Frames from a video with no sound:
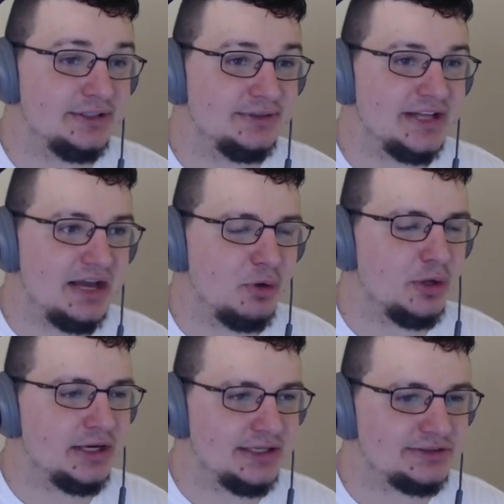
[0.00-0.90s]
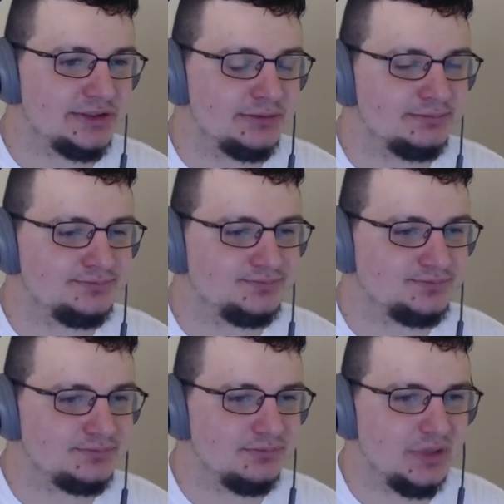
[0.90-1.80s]
Dan Mullen had something,
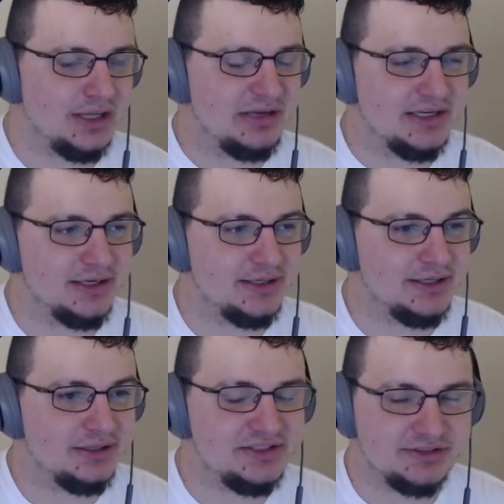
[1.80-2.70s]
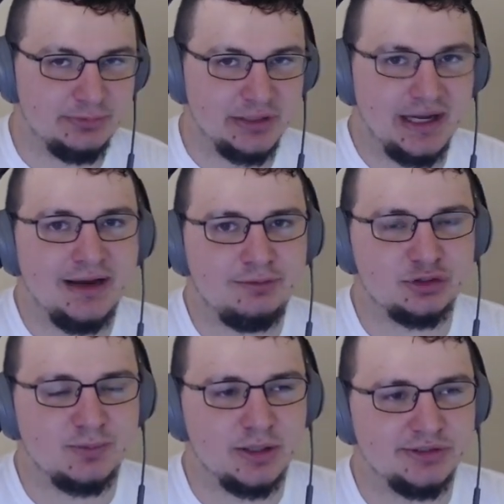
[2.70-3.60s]
at least he put an average
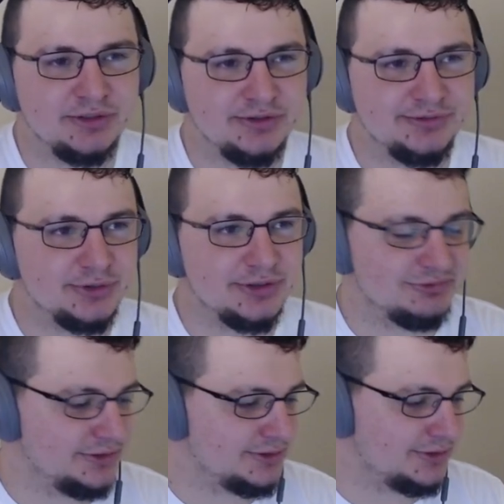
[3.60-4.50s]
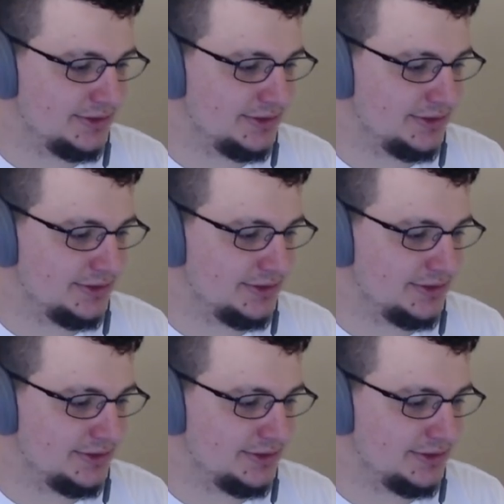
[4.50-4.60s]
product on the field every year.